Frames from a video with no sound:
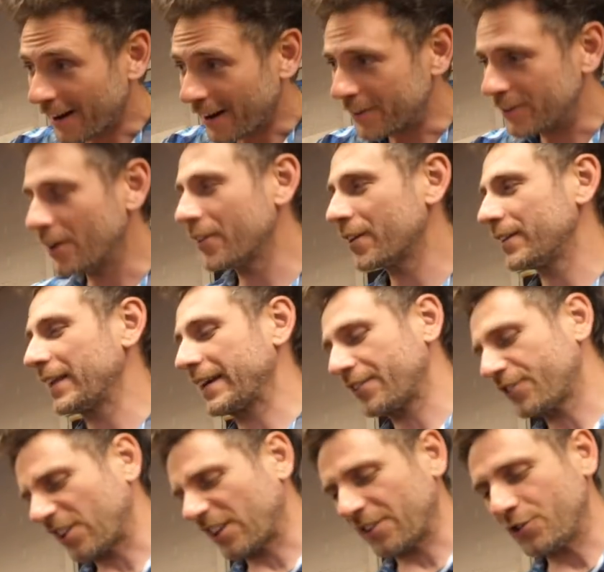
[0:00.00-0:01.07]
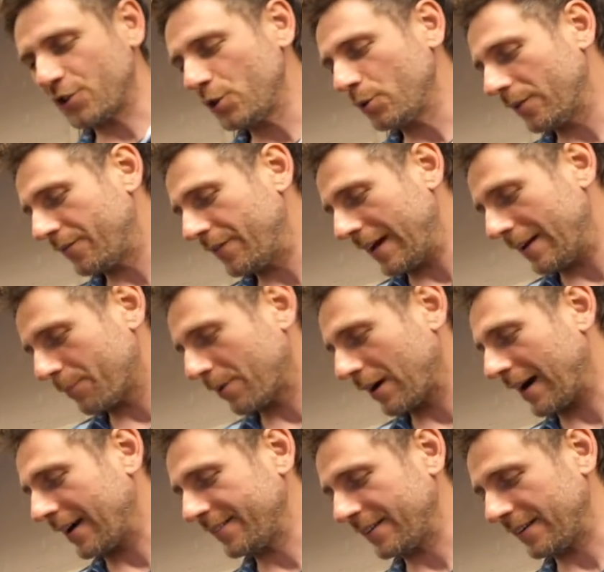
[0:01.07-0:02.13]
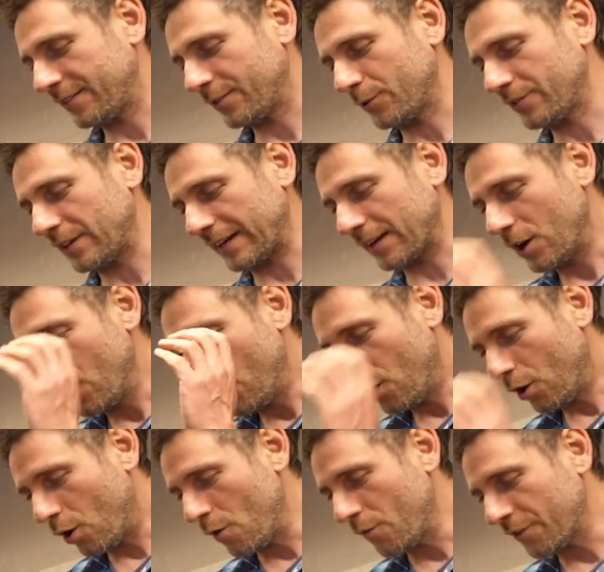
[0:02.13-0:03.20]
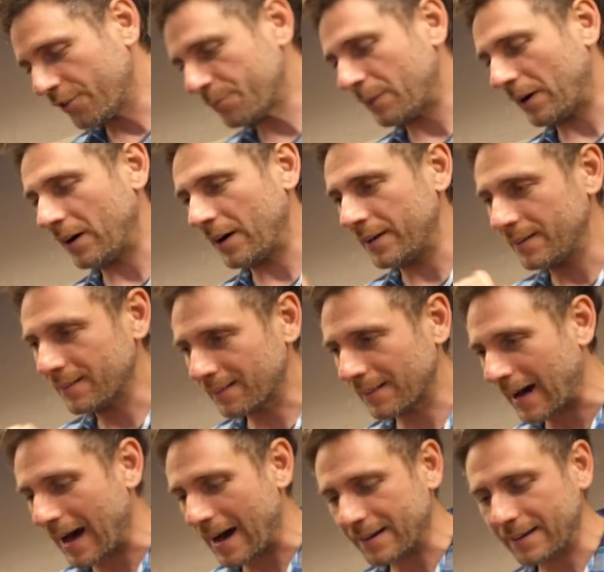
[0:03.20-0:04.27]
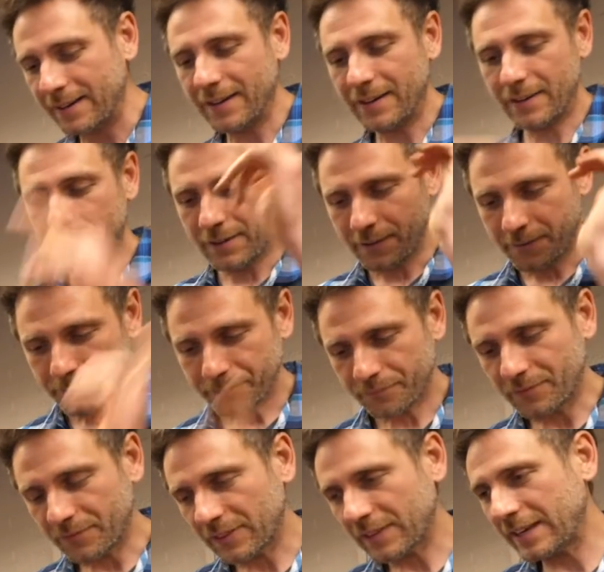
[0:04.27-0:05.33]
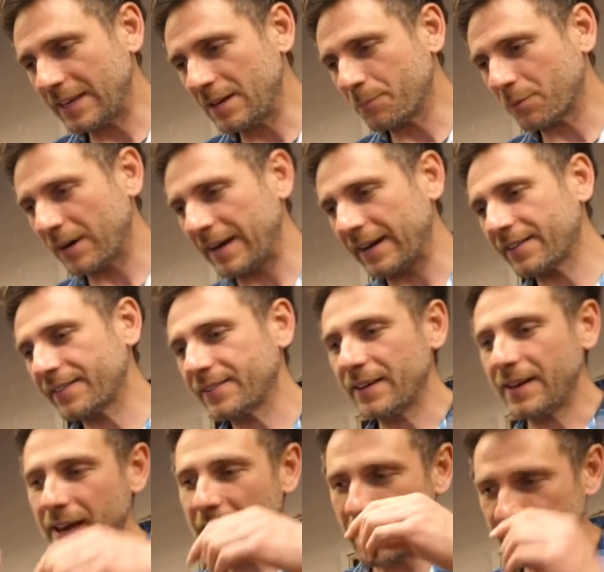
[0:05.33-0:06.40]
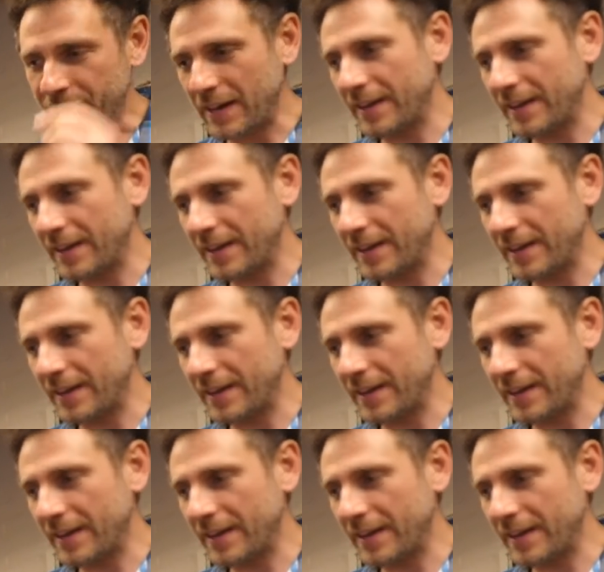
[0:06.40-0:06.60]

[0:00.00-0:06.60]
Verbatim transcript: another, like, it's like a two-event process. So it's like overspun, lock, key breaks, and